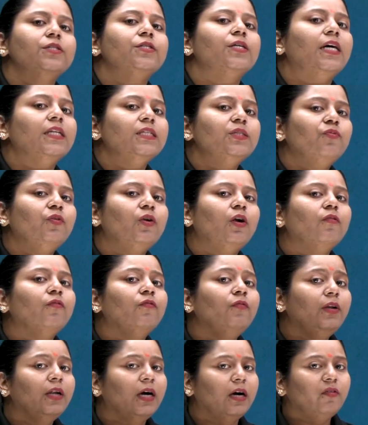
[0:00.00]
transfer of
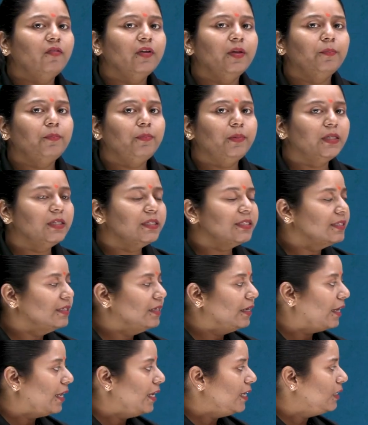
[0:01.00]
nerve impulse
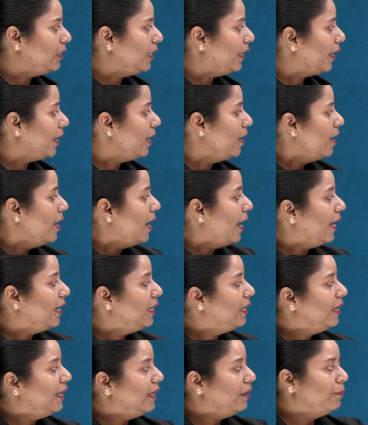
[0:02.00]
neatly
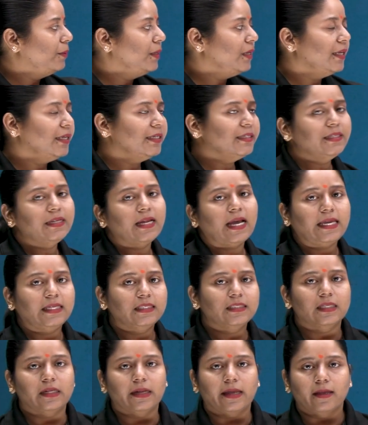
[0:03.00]
and label it
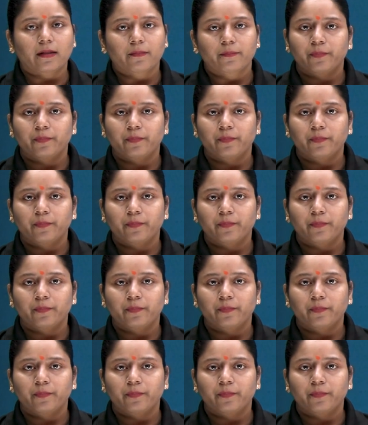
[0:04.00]
nicely.